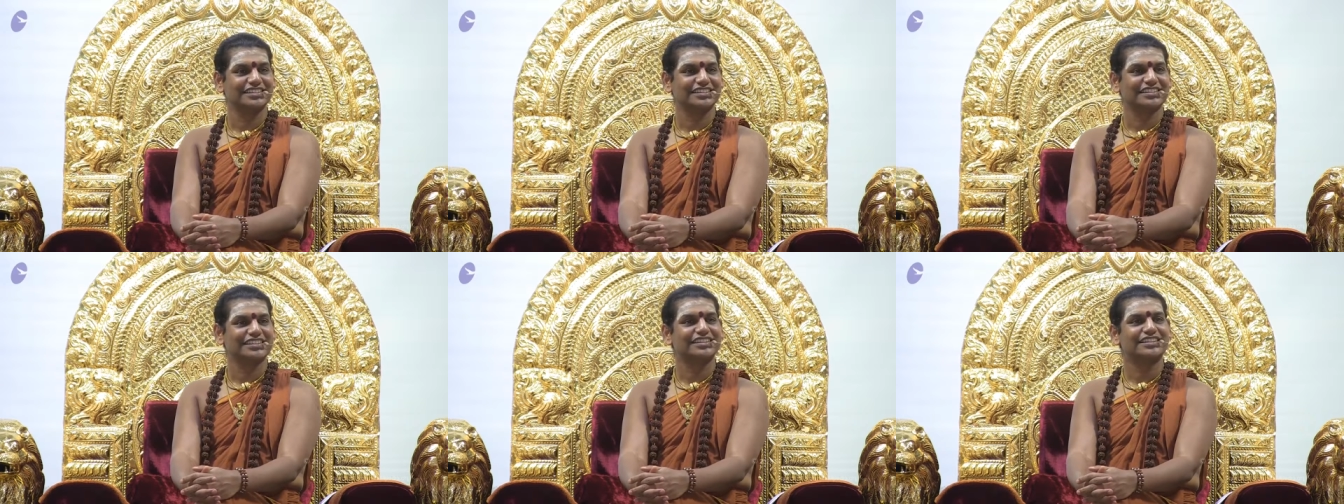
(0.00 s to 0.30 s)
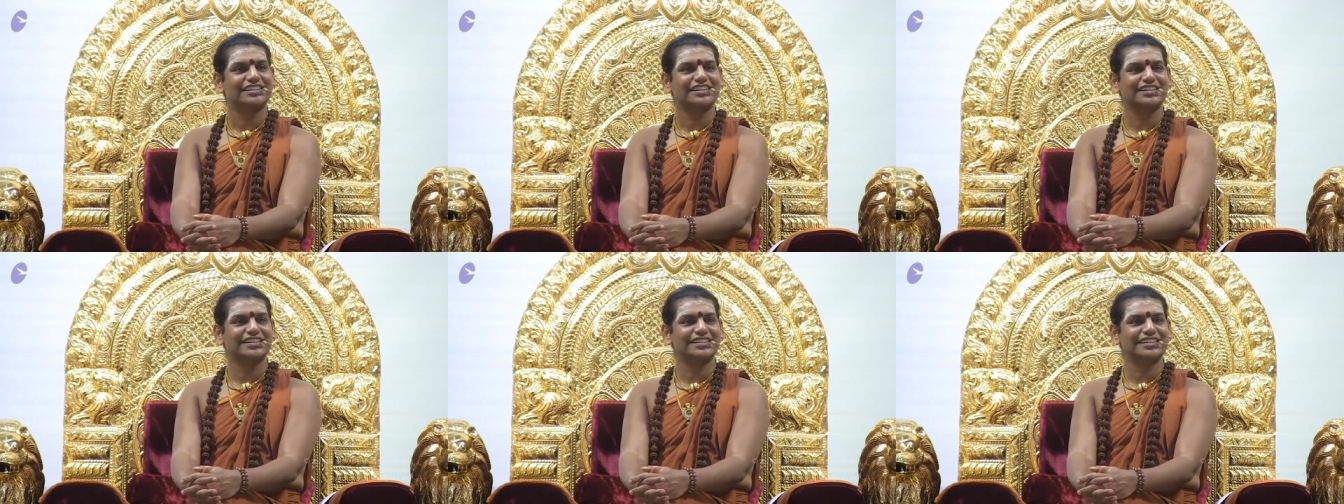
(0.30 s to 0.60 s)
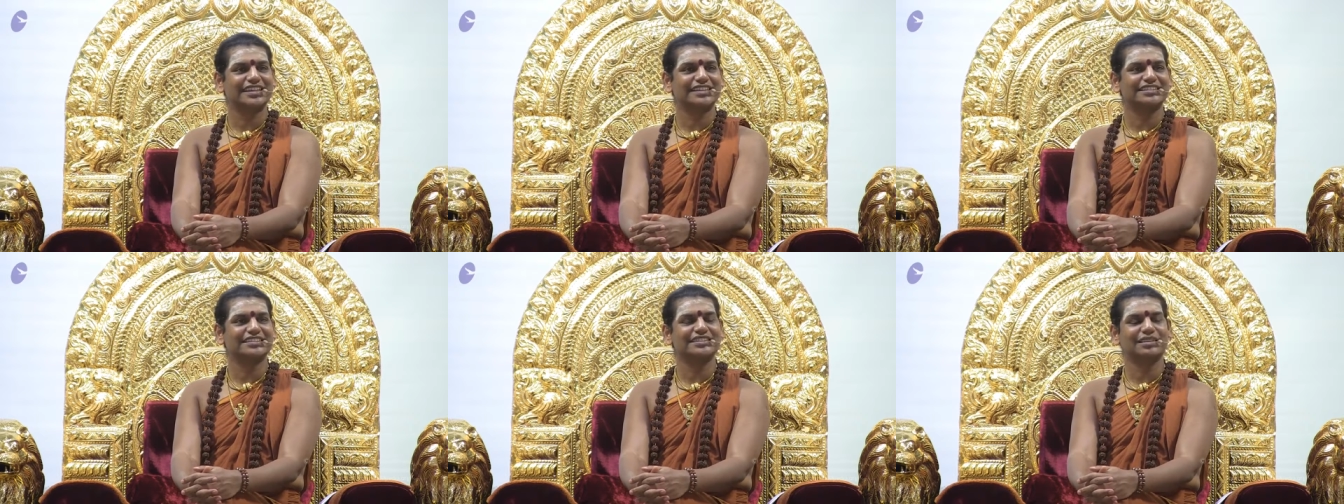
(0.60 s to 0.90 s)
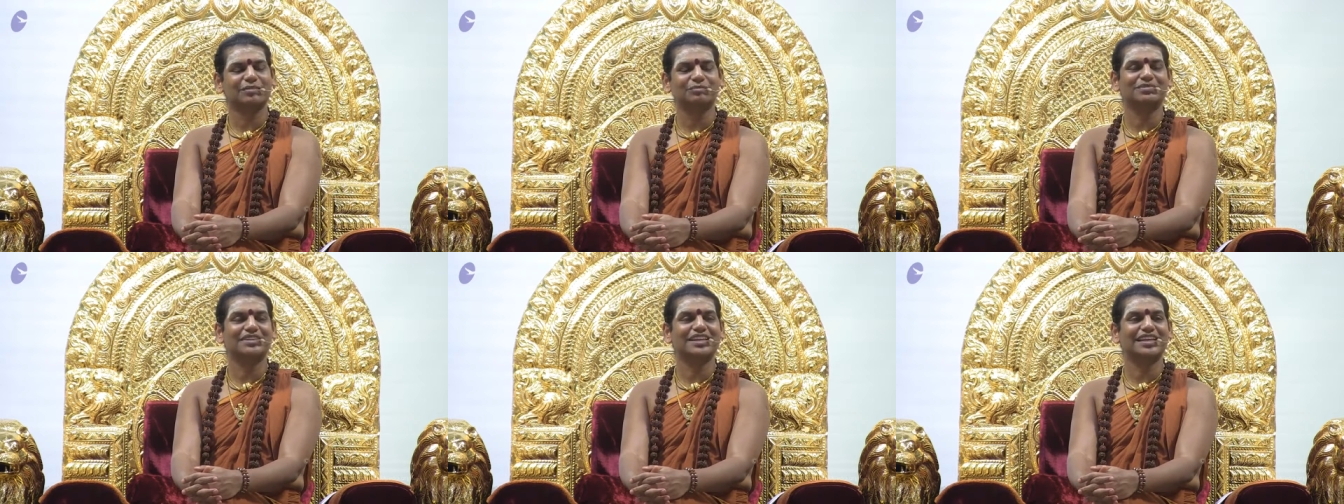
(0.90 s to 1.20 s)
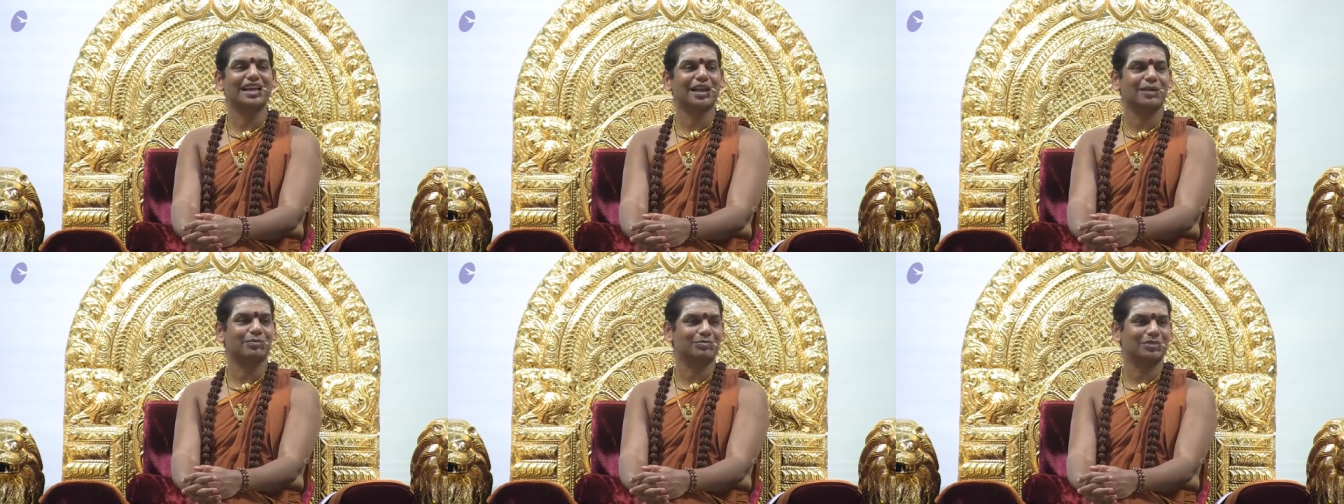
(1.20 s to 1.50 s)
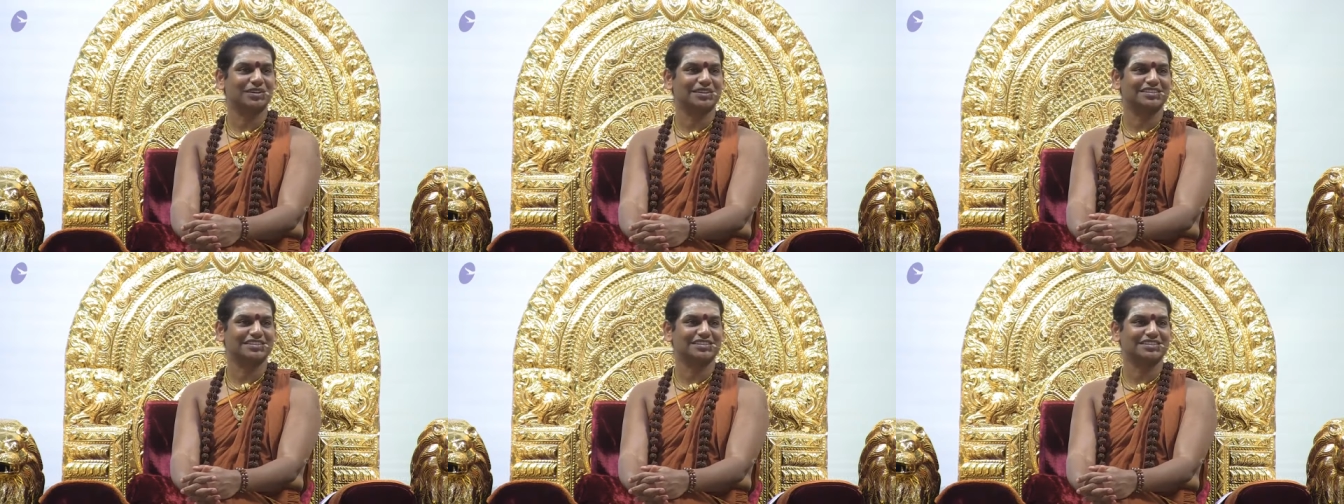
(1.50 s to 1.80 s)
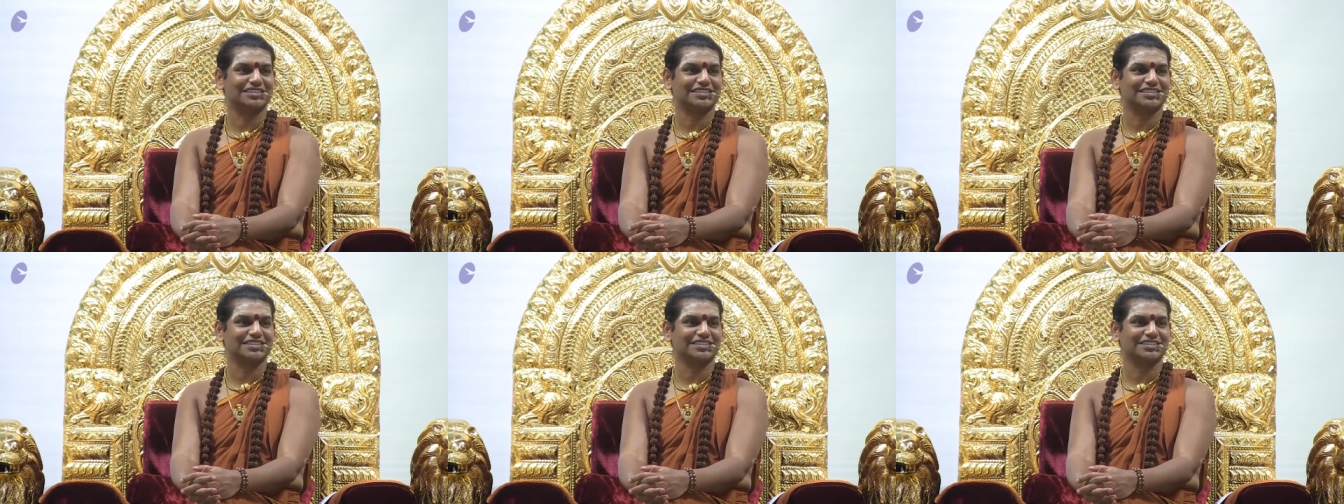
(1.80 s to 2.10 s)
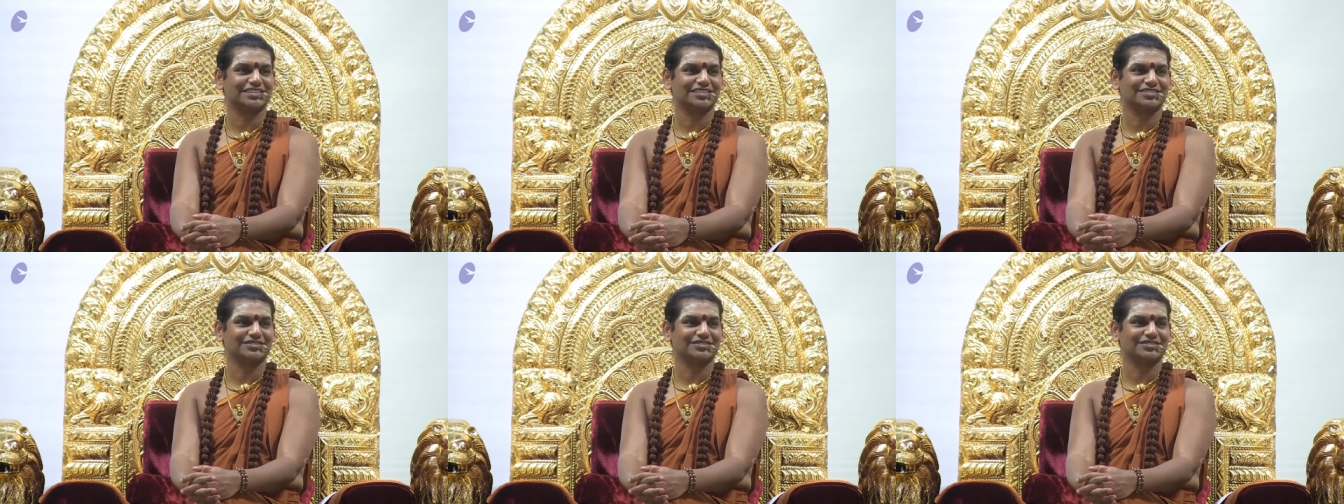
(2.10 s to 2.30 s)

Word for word: Third day something happens.